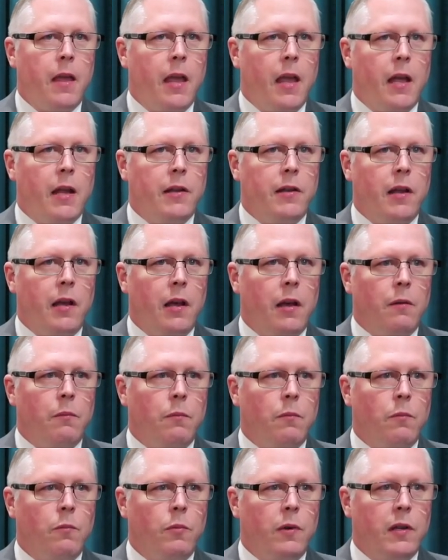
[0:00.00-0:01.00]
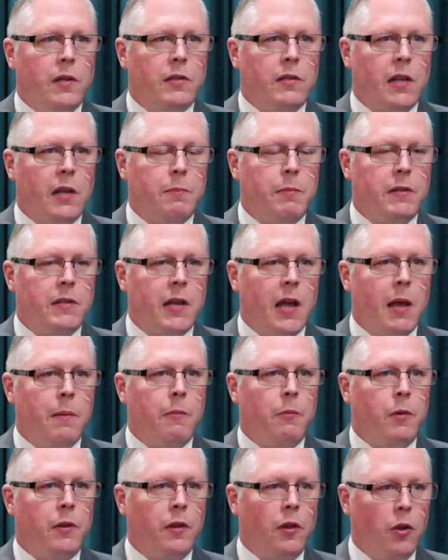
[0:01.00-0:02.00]
And um, we set up a
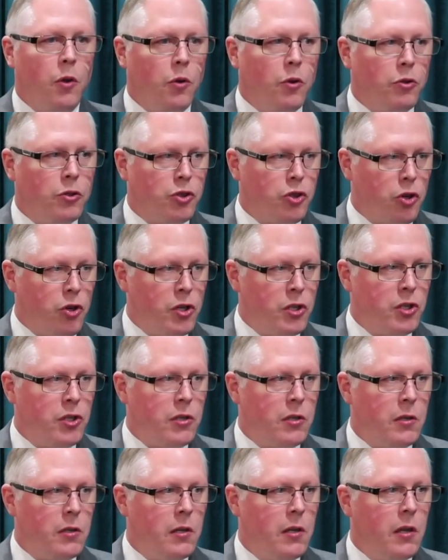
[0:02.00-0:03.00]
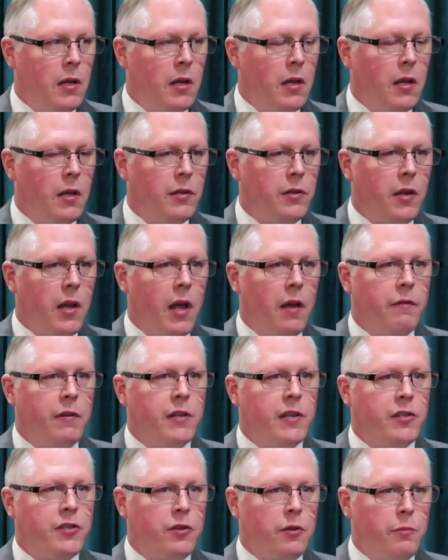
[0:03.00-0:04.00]
time with a local church to have a
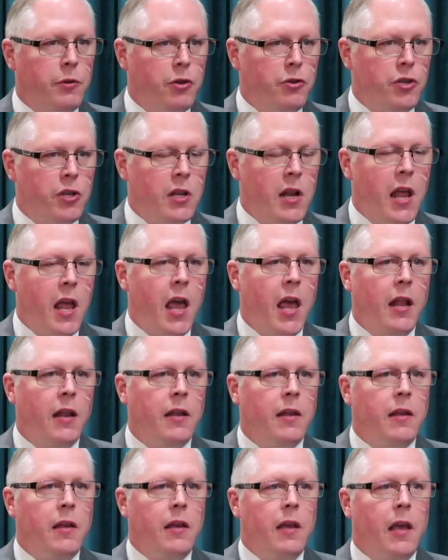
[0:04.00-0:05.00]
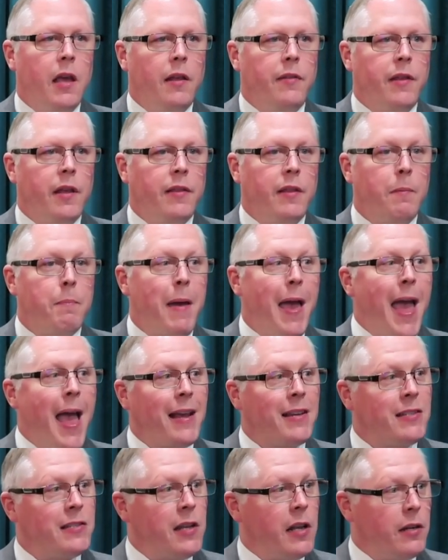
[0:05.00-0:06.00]
distribution at, and then the
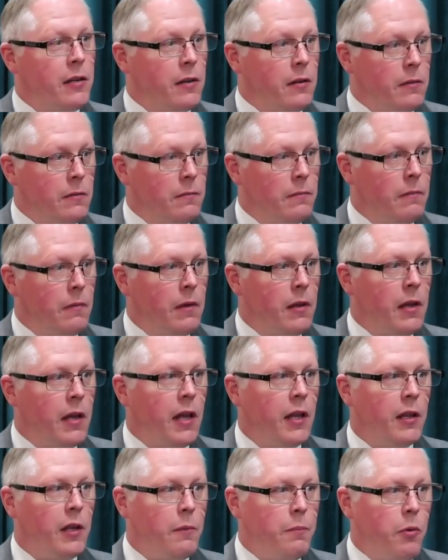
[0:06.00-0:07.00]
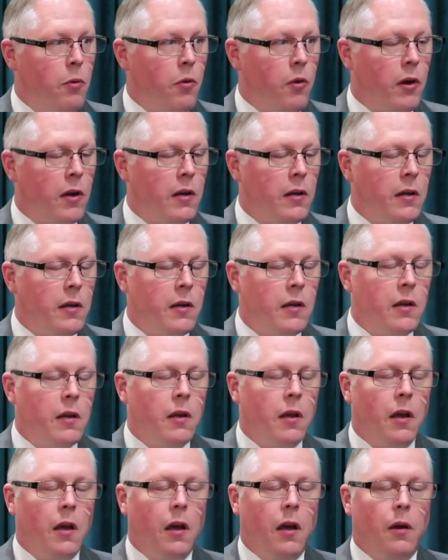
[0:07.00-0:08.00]
PAC Center Oh, excellent. port,
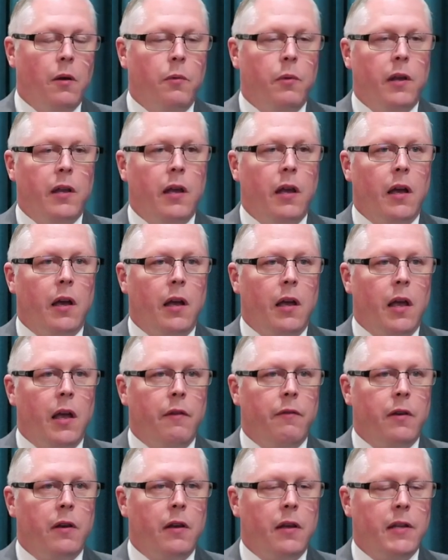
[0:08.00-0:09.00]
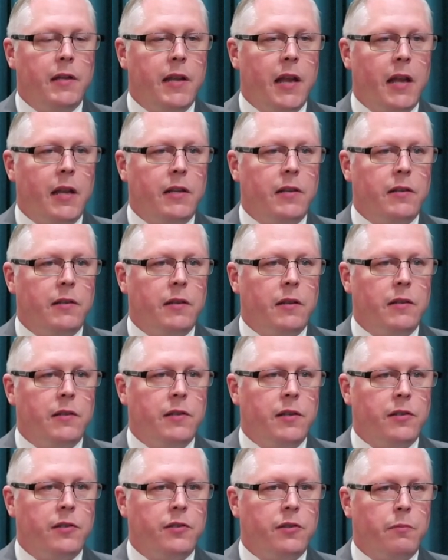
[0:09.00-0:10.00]
LaPorte. Uh, we uh, have a, a date to
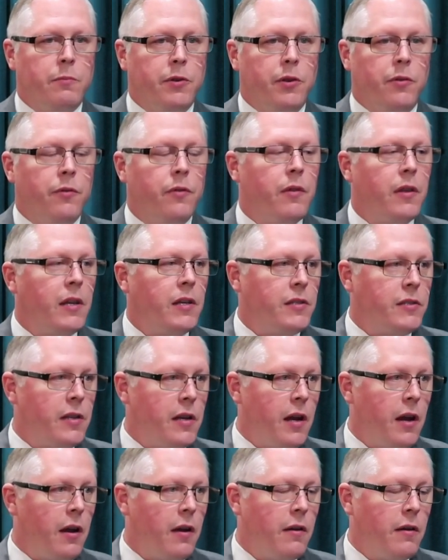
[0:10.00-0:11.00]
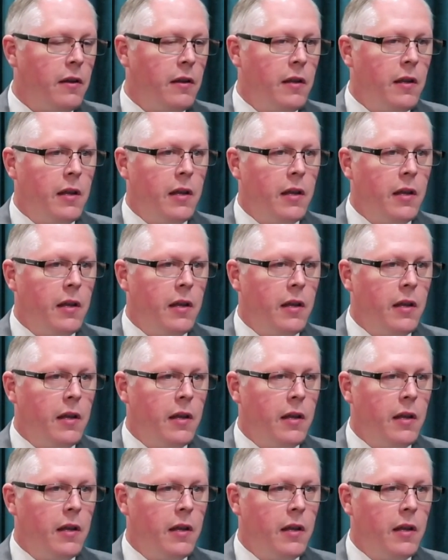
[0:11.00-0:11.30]
distribute things there.